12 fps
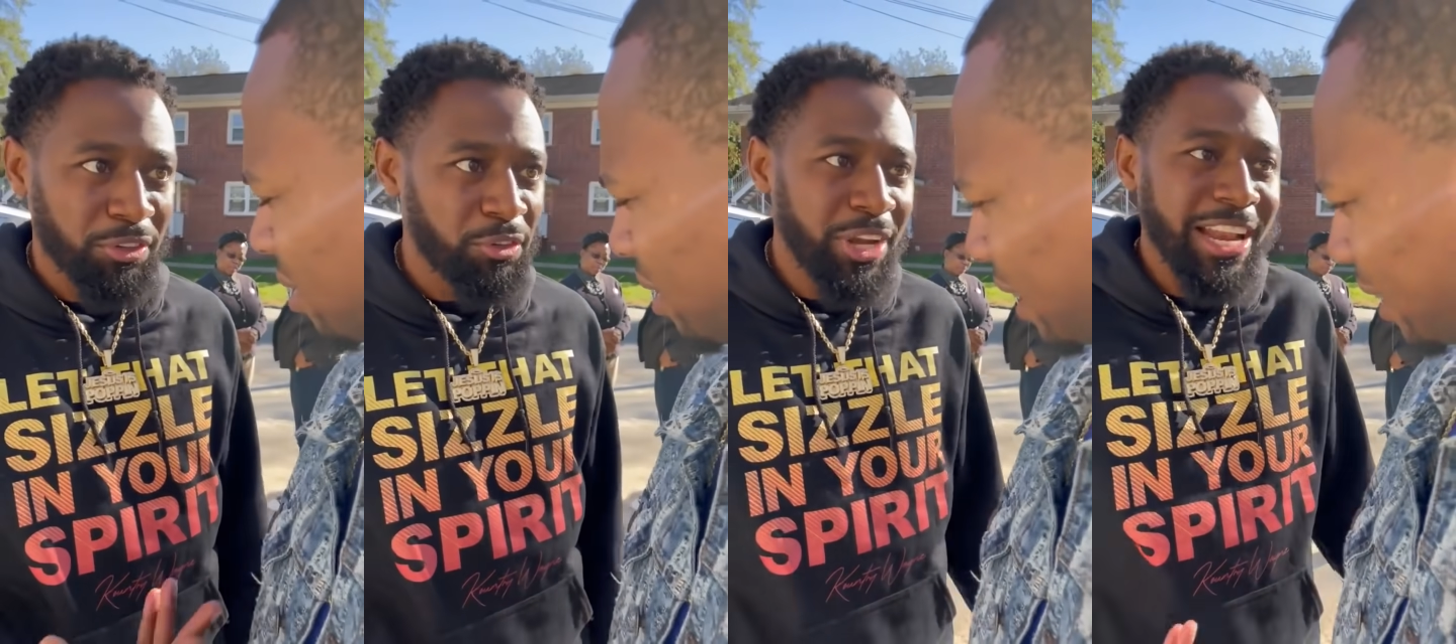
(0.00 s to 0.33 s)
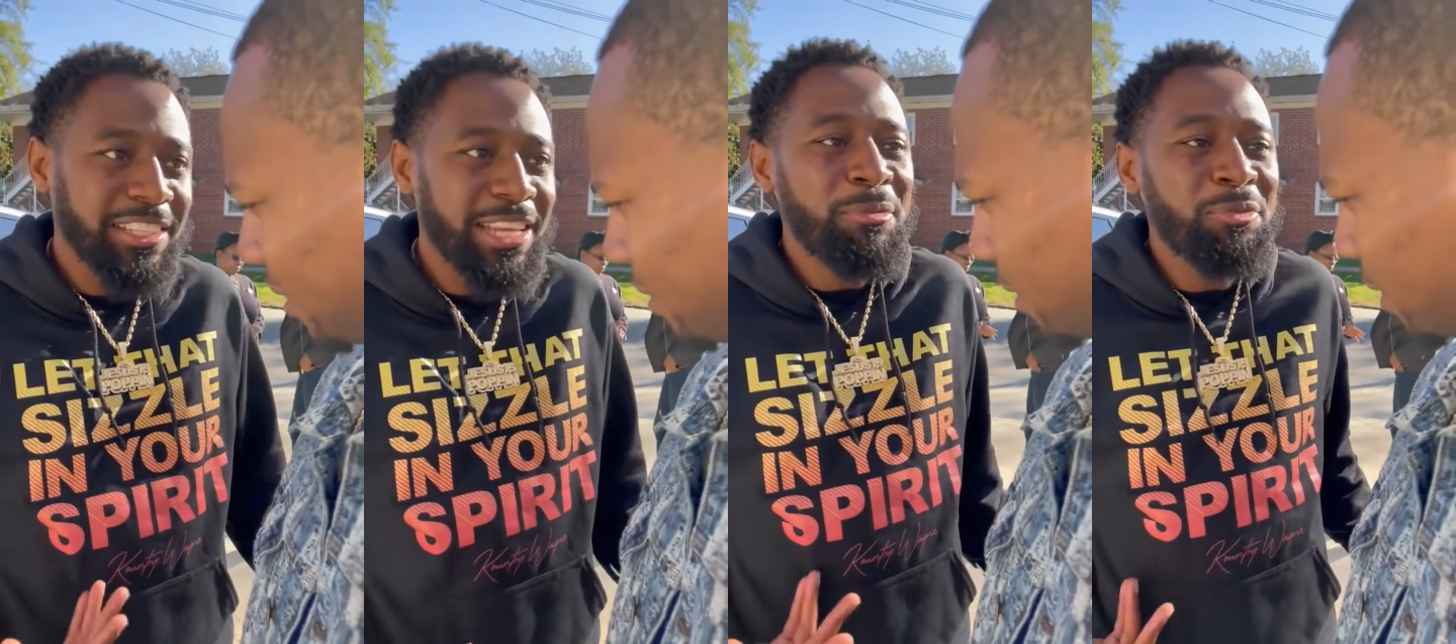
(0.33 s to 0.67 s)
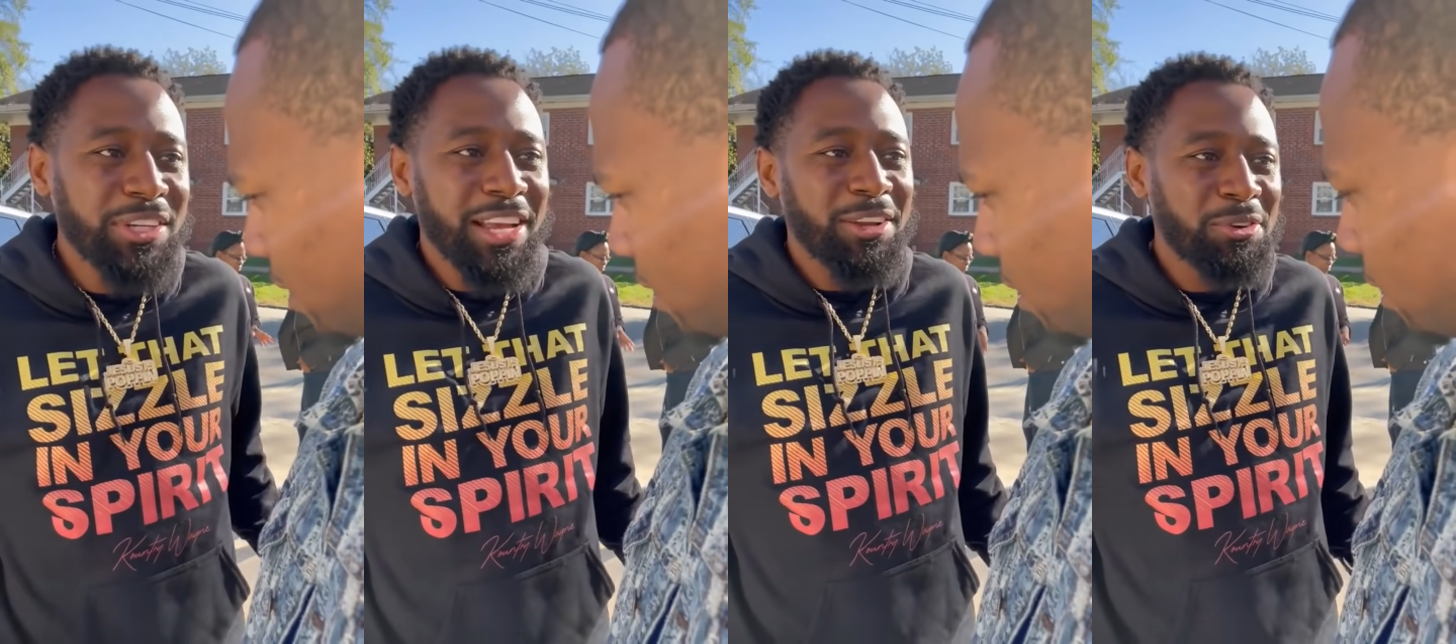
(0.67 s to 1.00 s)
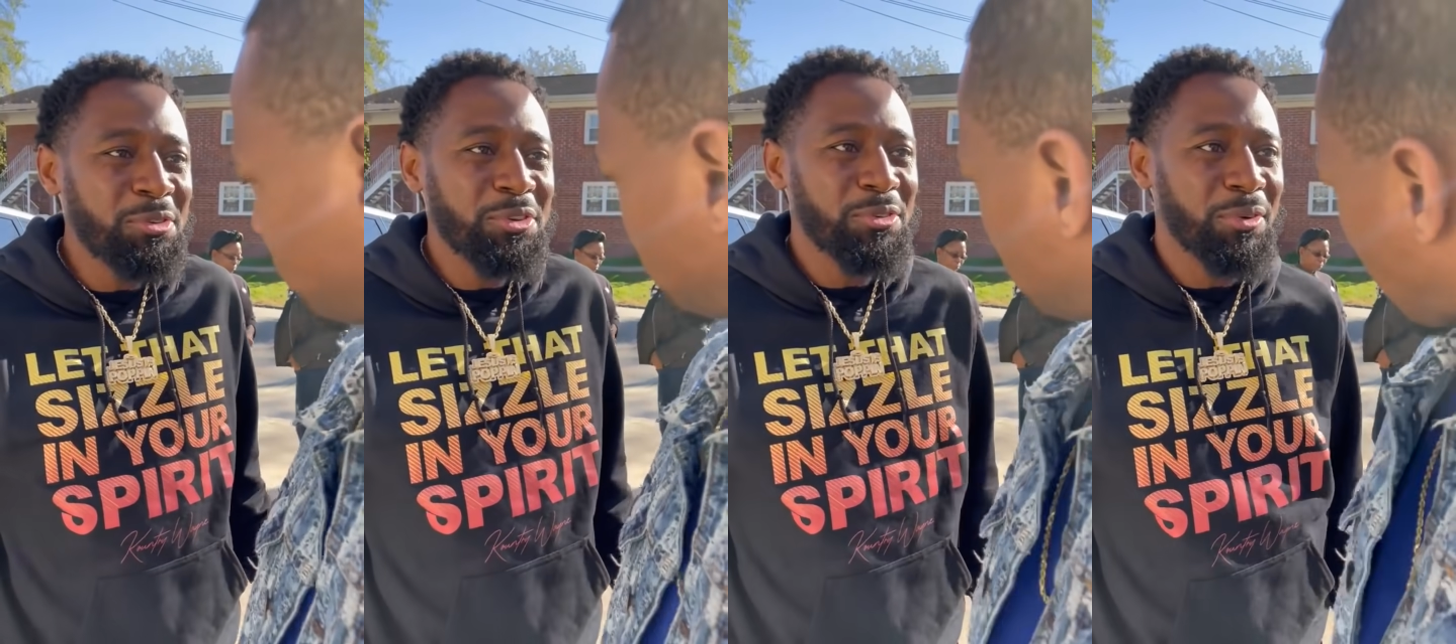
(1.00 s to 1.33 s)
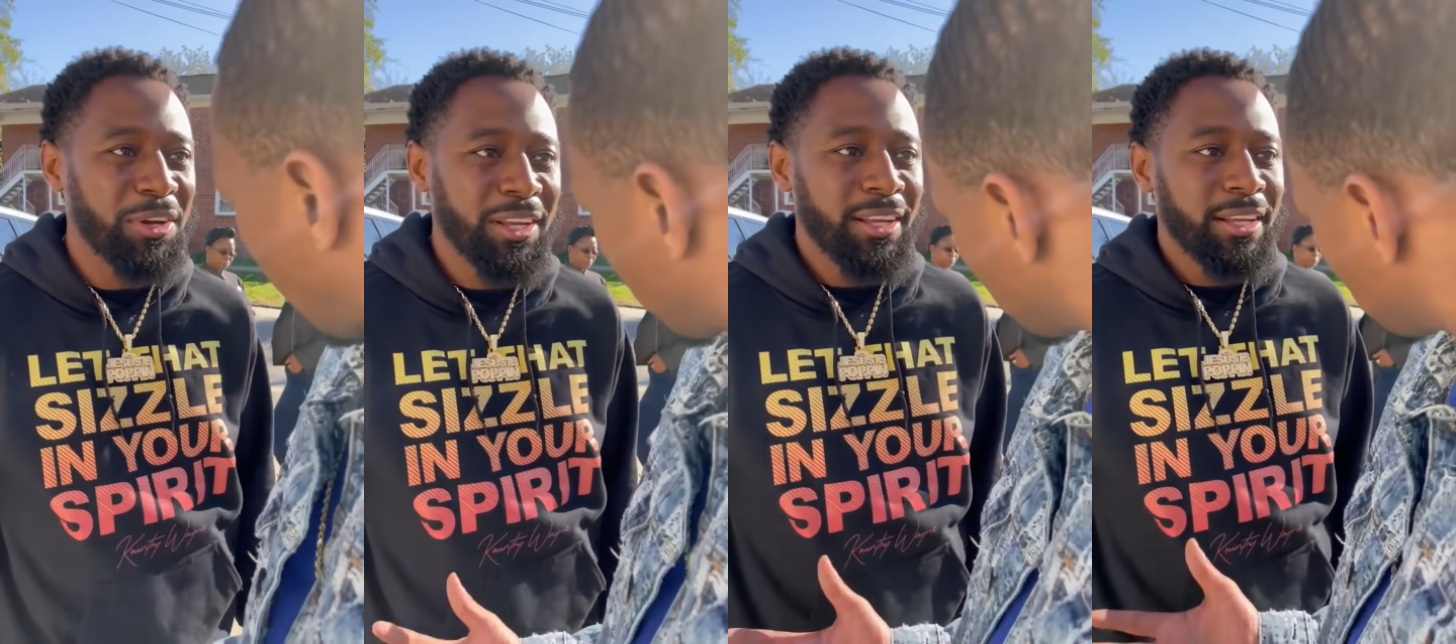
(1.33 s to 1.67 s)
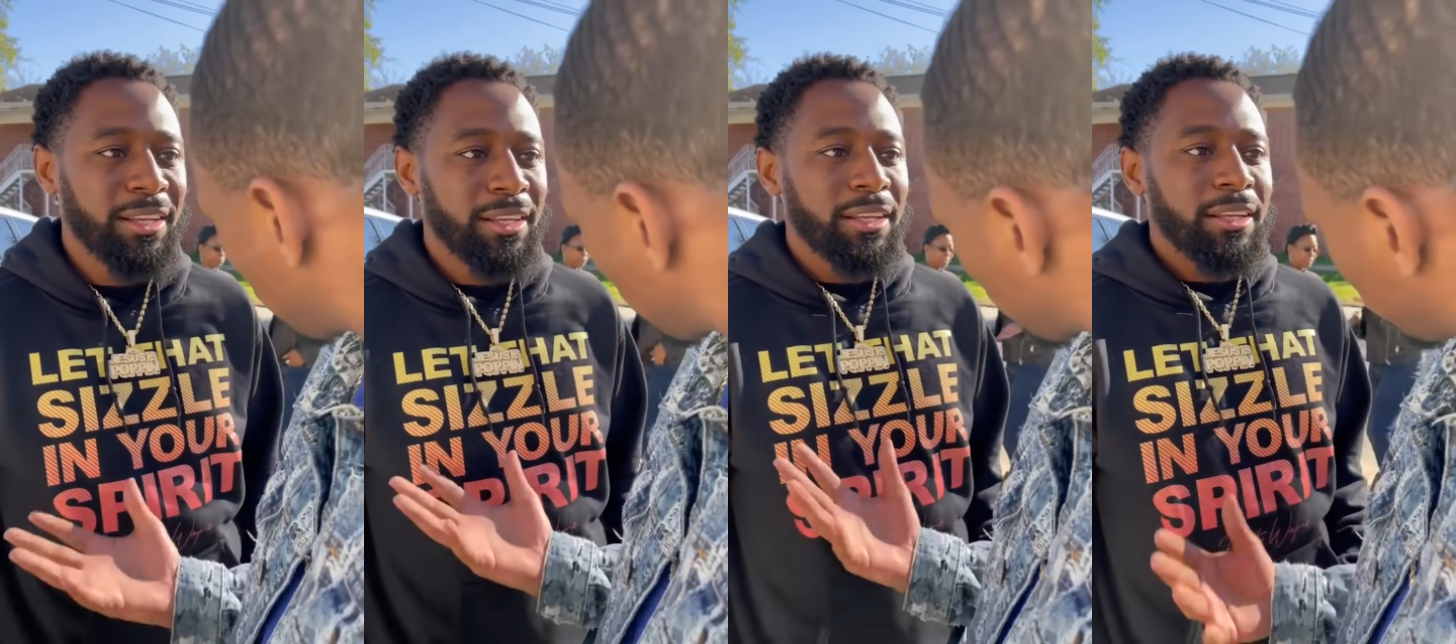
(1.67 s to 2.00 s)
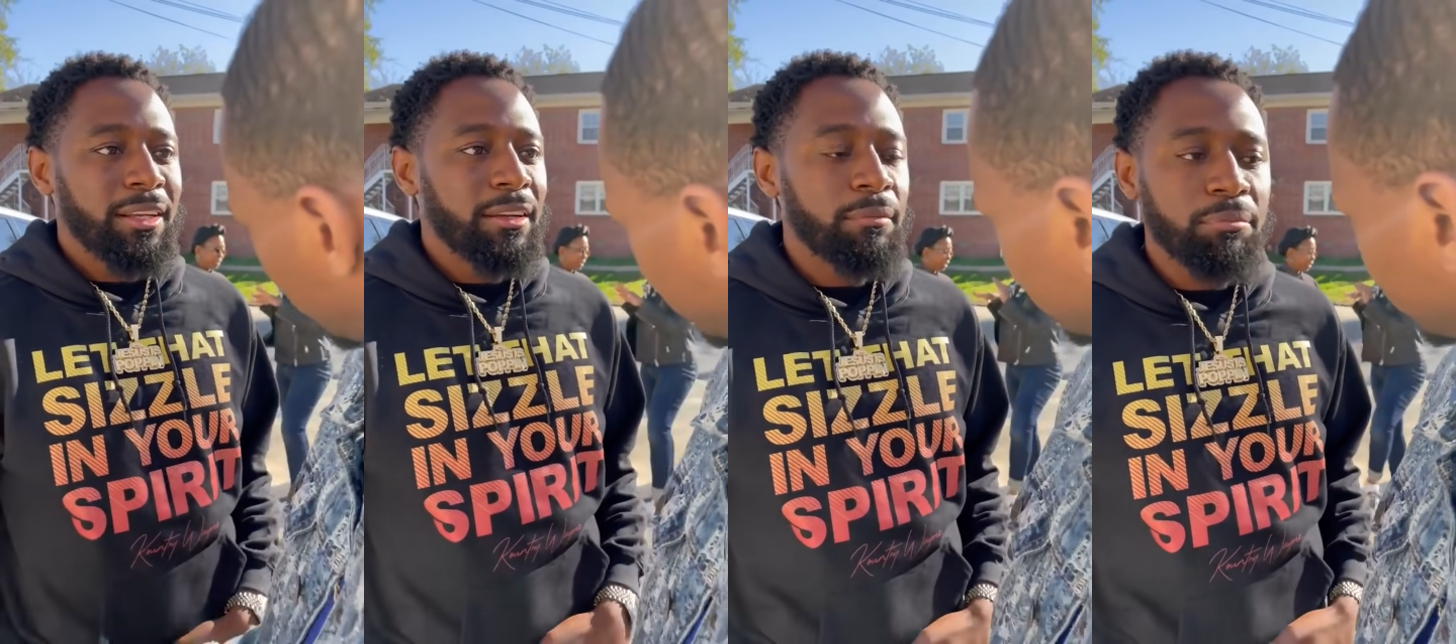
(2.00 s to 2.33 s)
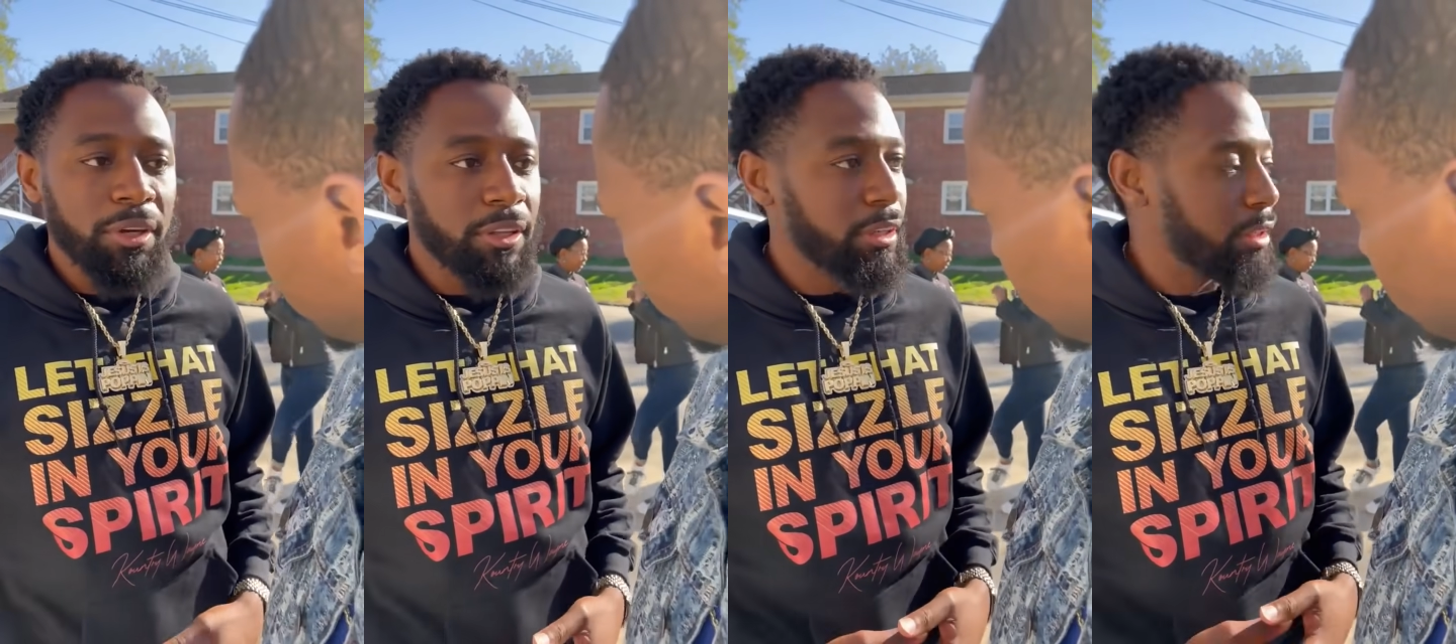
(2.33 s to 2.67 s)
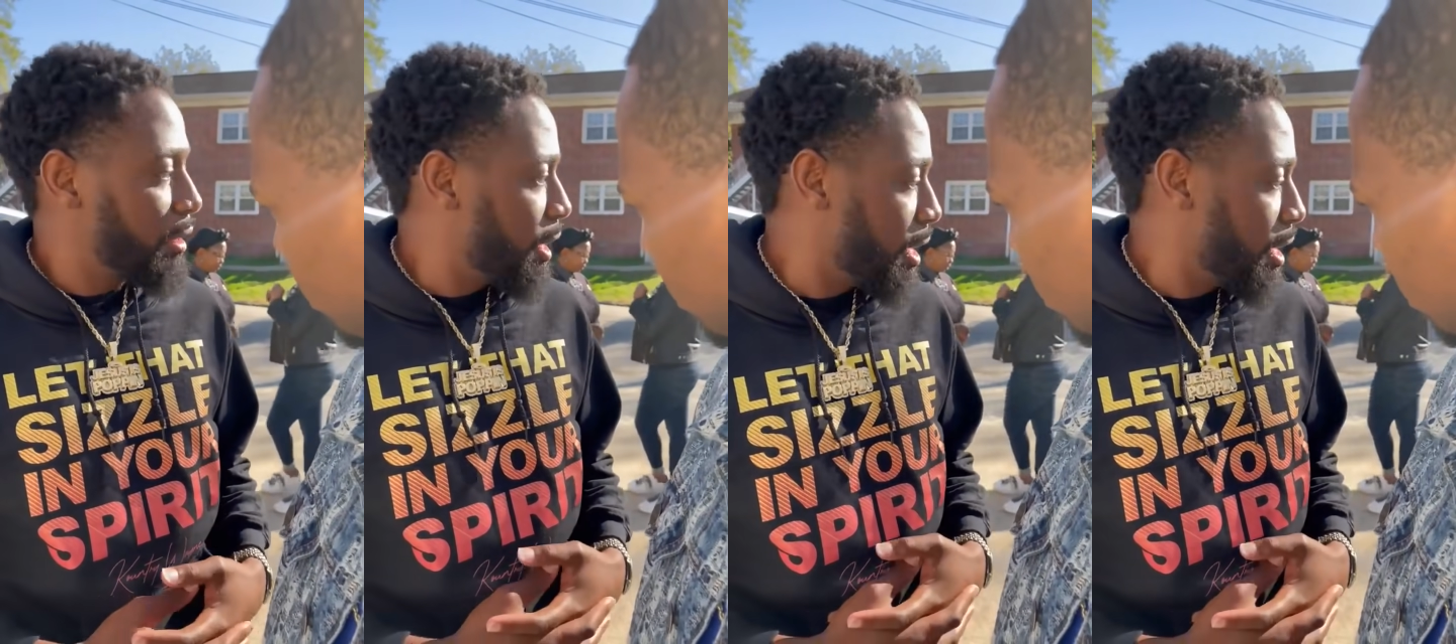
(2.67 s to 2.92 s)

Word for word: You gotta tell me what kind of cool she you want. any more friends, brother.